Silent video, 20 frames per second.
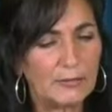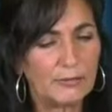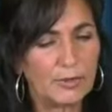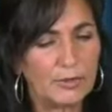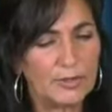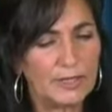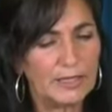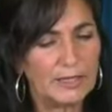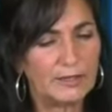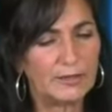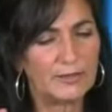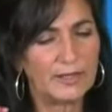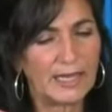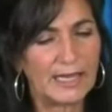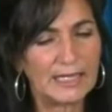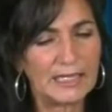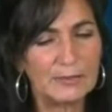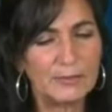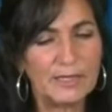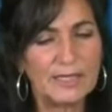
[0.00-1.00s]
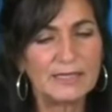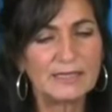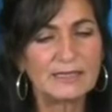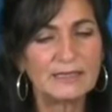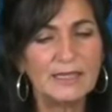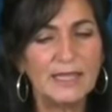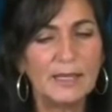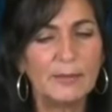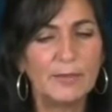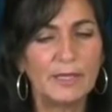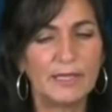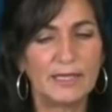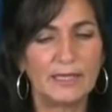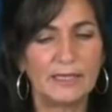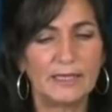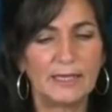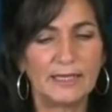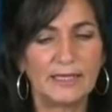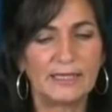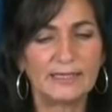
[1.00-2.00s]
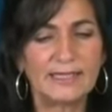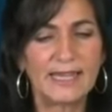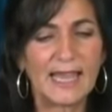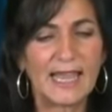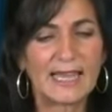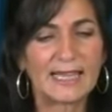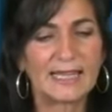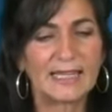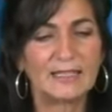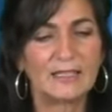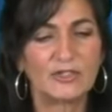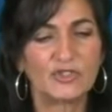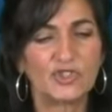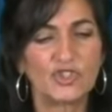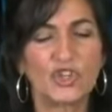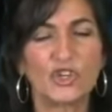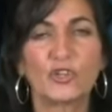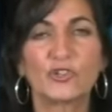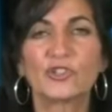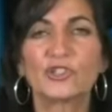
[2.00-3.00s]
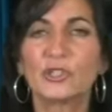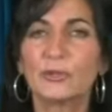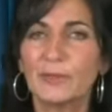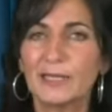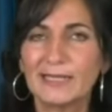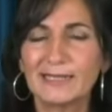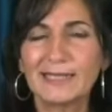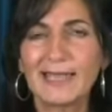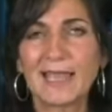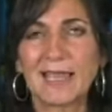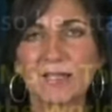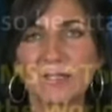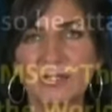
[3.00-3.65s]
I wrote here, the enemy is limited in attacking the church, so he